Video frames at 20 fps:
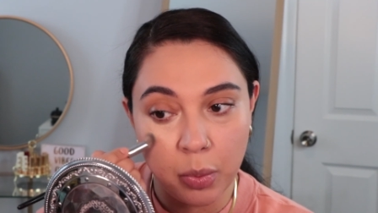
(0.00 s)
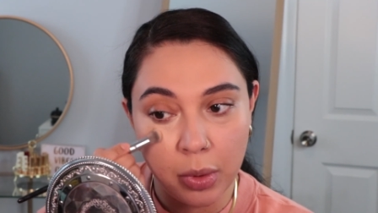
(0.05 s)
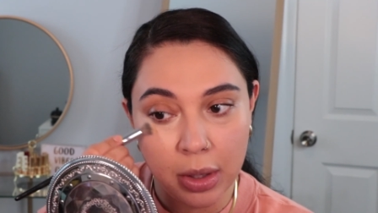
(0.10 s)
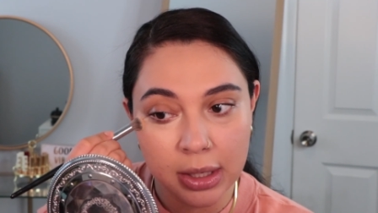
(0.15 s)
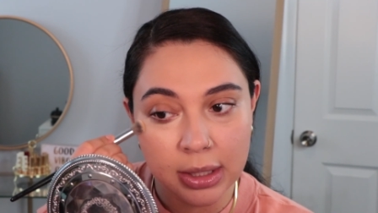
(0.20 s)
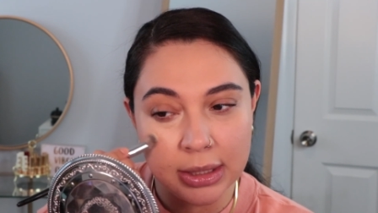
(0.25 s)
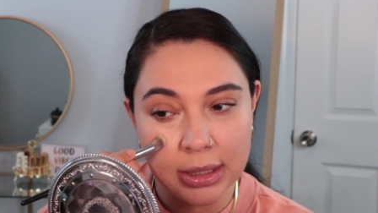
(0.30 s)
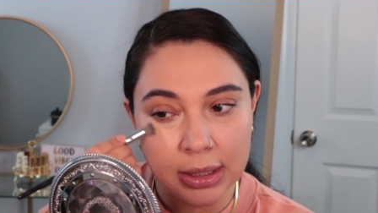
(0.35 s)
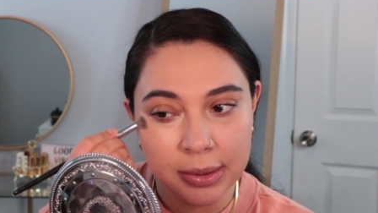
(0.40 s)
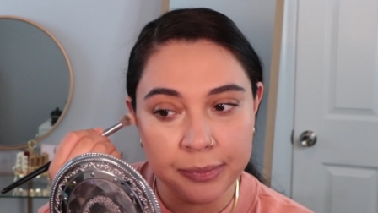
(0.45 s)

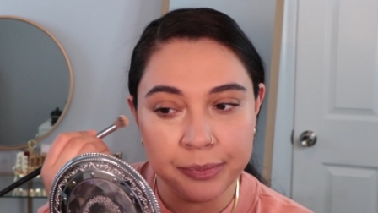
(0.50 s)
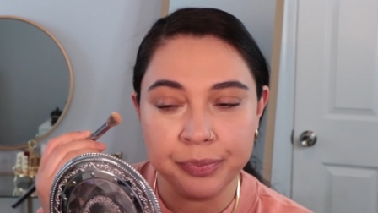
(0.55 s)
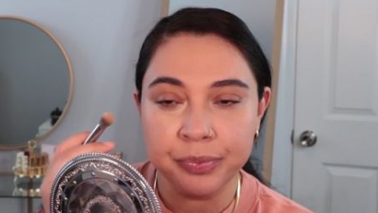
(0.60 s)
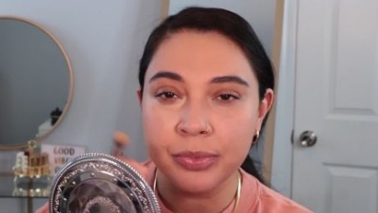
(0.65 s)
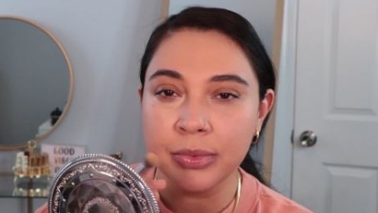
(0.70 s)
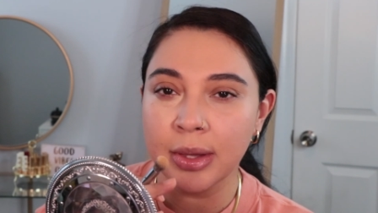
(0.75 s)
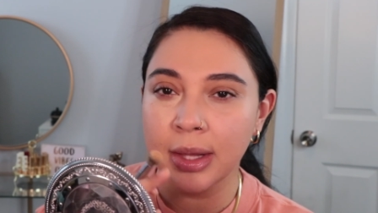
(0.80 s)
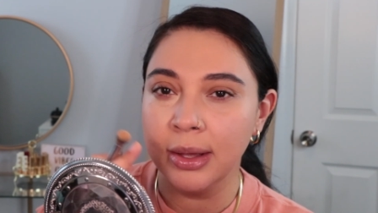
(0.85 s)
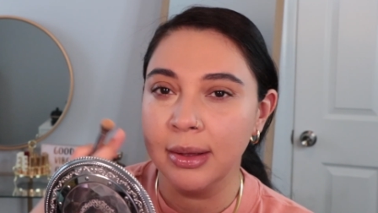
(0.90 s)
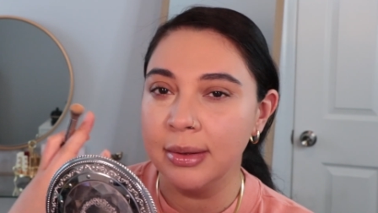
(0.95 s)
One
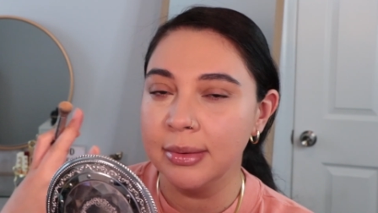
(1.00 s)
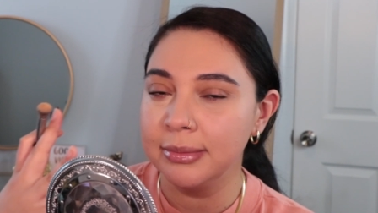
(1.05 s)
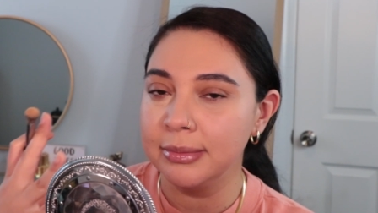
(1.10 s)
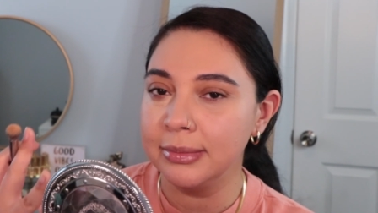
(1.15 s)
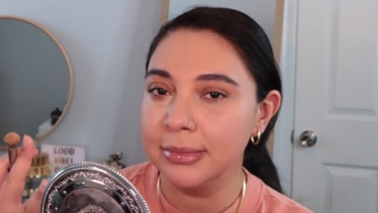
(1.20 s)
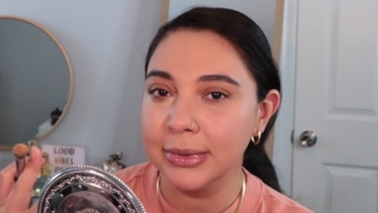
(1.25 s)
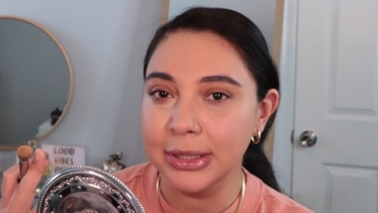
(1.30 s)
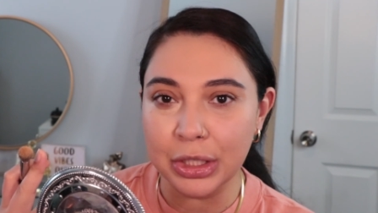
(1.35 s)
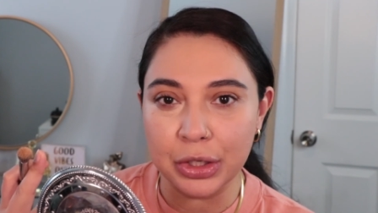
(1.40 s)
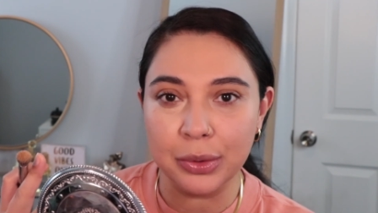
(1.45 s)

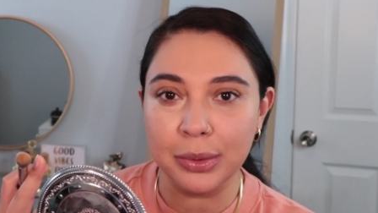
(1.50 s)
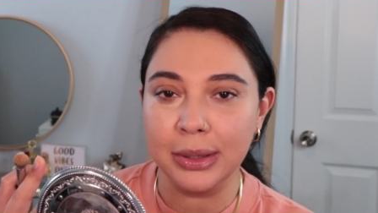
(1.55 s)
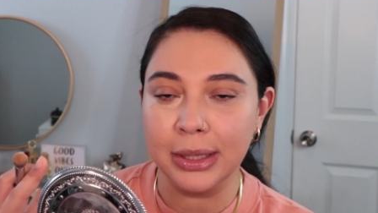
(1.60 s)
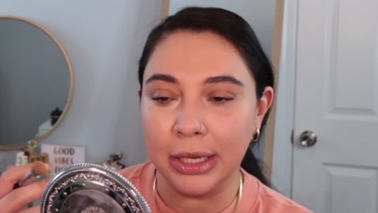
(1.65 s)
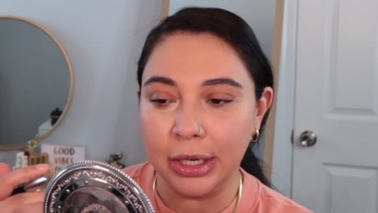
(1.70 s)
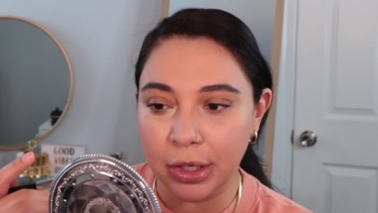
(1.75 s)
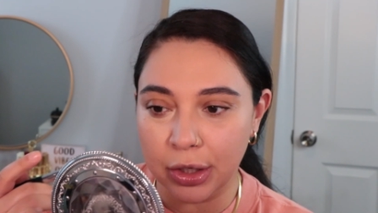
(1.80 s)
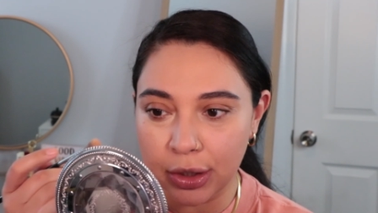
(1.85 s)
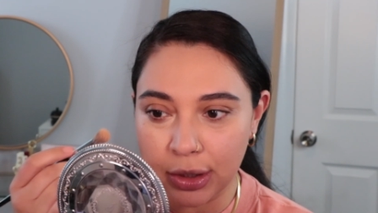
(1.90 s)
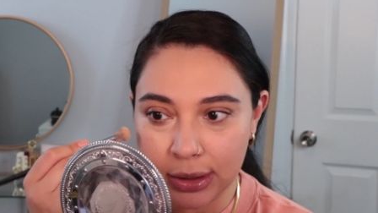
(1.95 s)
little
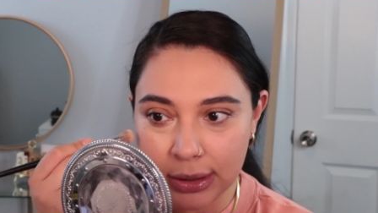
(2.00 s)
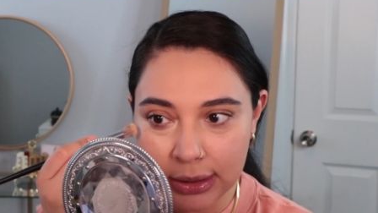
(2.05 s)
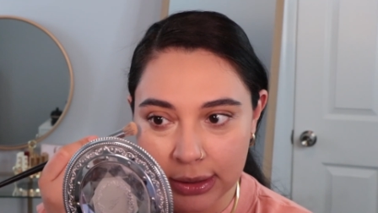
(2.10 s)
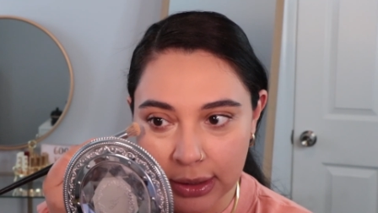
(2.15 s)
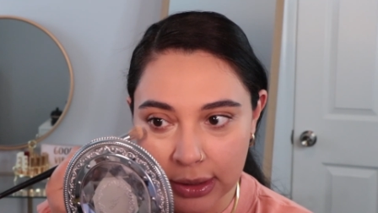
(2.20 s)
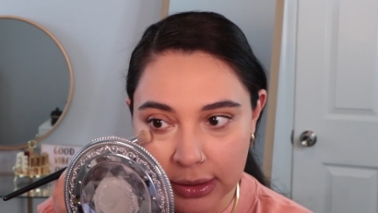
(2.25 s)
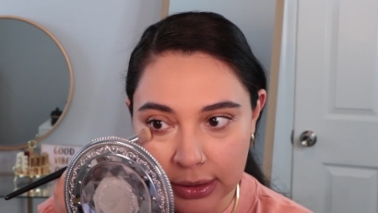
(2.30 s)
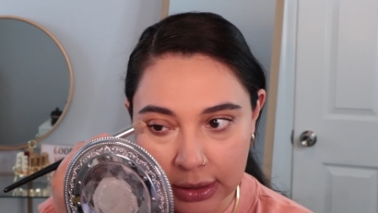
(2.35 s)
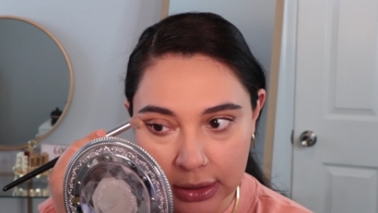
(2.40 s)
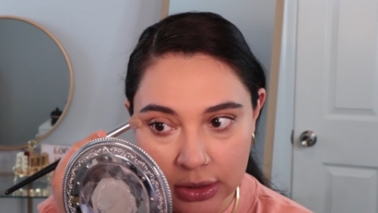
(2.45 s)
layer,
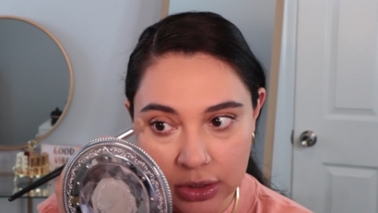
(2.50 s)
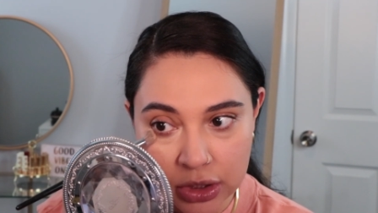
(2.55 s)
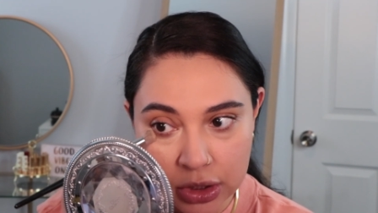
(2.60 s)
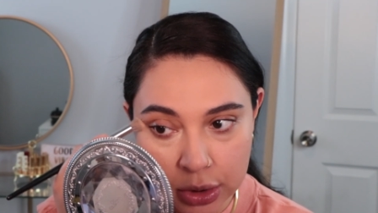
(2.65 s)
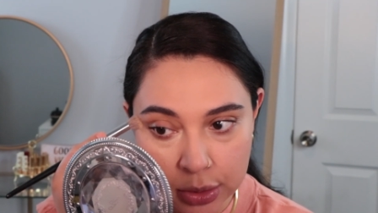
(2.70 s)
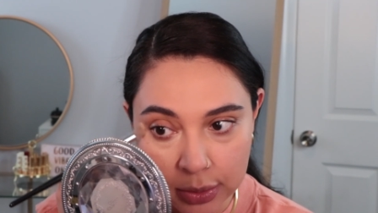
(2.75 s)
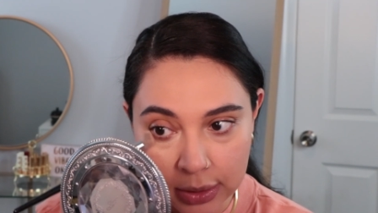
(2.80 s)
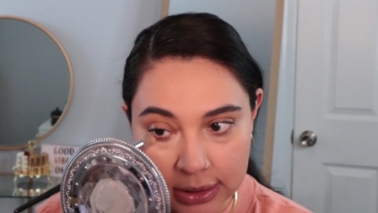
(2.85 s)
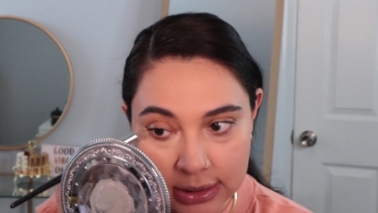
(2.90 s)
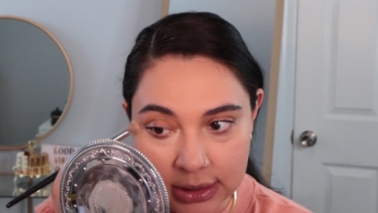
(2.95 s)
nothing
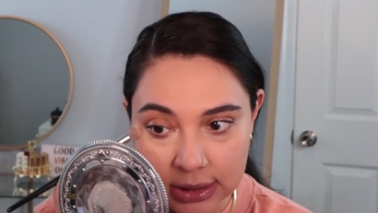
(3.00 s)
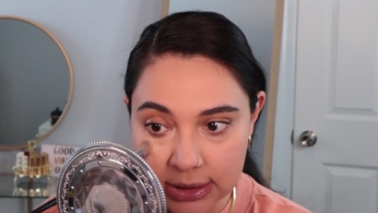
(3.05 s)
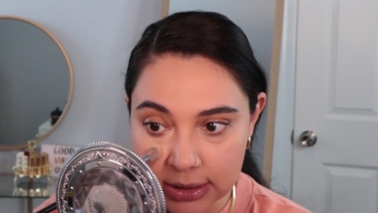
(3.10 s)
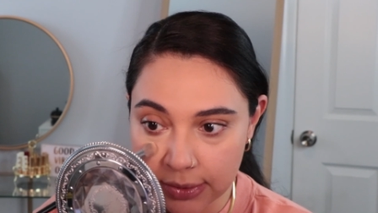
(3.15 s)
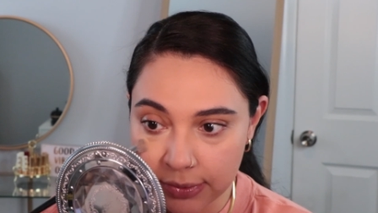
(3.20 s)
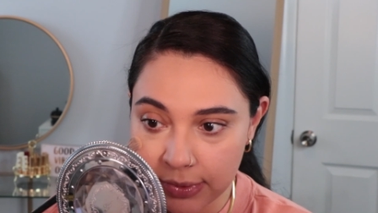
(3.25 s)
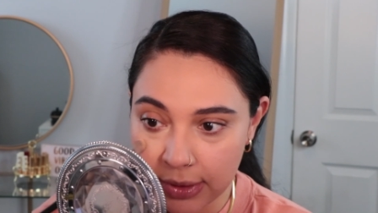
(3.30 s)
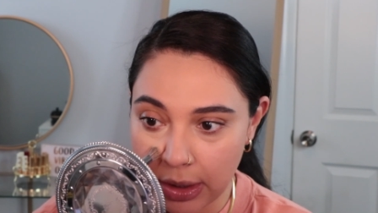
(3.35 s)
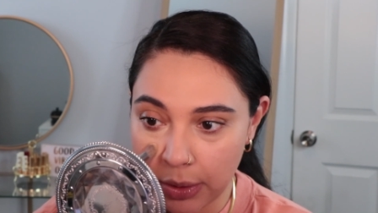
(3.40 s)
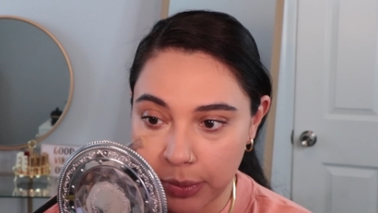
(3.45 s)
too excessively.